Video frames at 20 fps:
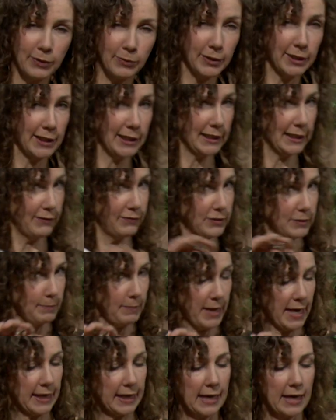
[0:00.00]
really lift him
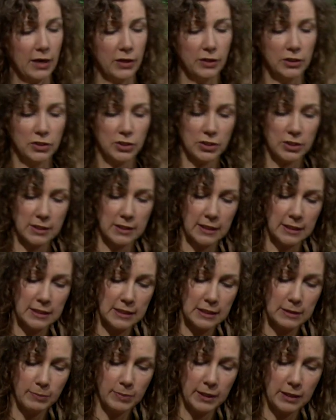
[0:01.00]
back out, he just needs
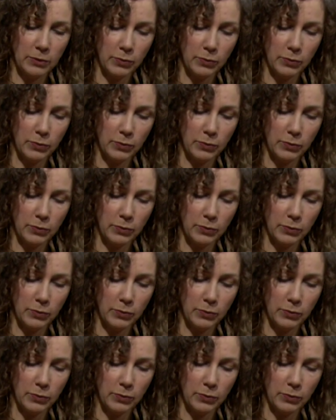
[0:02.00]
to be